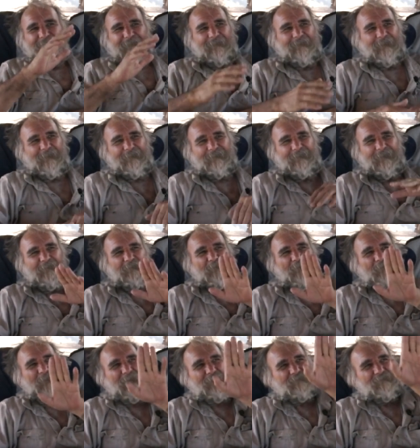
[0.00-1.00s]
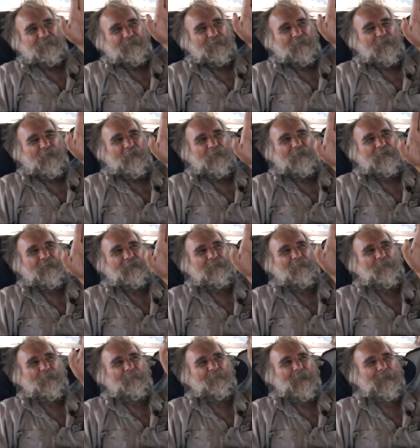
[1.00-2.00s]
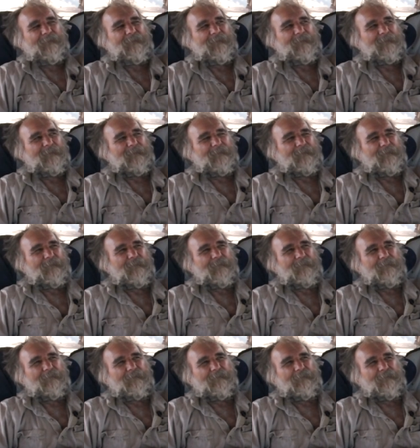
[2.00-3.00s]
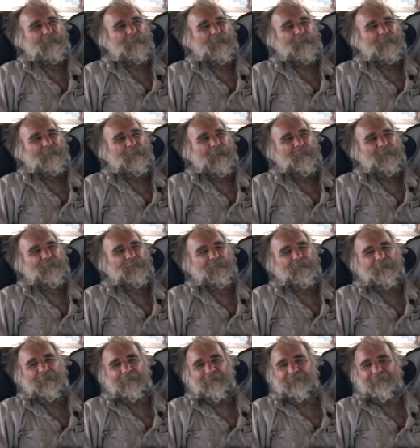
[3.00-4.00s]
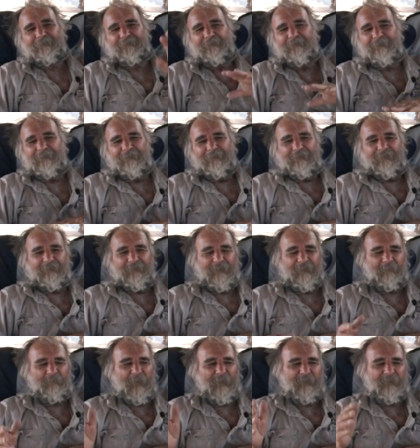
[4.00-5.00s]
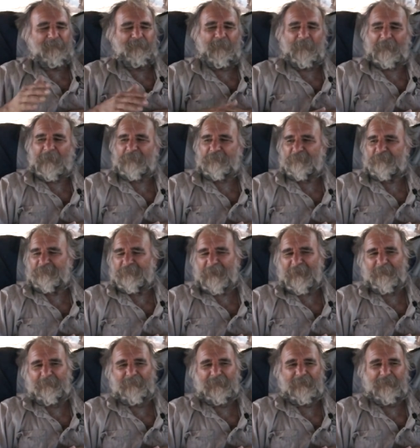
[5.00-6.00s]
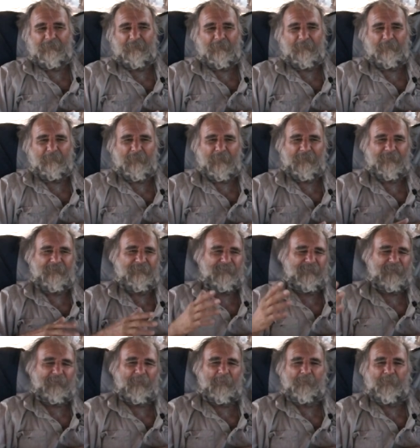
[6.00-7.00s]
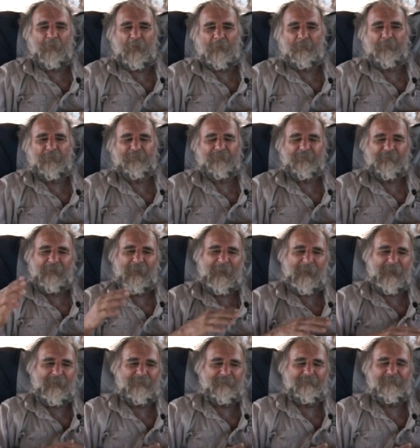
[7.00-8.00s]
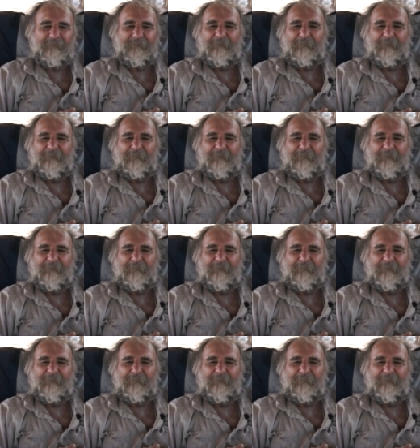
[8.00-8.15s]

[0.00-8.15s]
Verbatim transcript: And then we went to the hall, and then we make a left turn. And what he forgot to tell me, whether he did it on purpose or not,